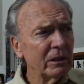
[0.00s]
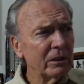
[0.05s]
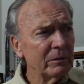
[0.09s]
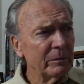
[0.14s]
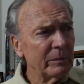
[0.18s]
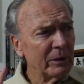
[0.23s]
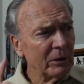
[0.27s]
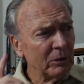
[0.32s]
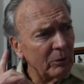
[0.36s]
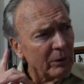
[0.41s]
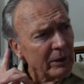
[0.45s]
to
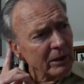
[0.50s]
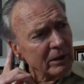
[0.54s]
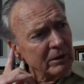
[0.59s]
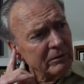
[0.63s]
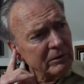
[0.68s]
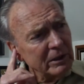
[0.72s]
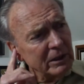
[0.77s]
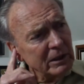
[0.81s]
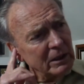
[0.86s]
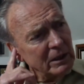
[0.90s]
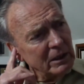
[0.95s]
be aware
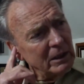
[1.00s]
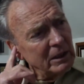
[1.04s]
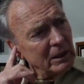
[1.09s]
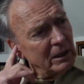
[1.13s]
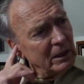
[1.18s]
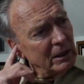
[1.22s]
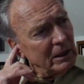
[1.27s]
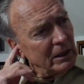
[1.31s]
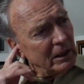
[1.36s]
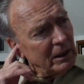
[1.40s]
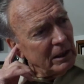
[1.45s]

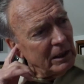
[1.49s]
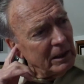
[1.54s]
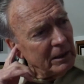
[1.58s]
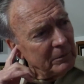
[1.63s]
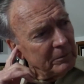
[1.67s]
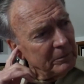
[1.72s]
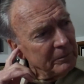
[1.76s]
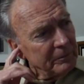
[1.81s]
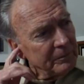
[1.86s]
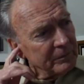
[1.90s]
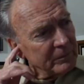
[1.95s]

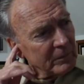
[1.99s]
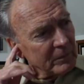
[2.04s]
of.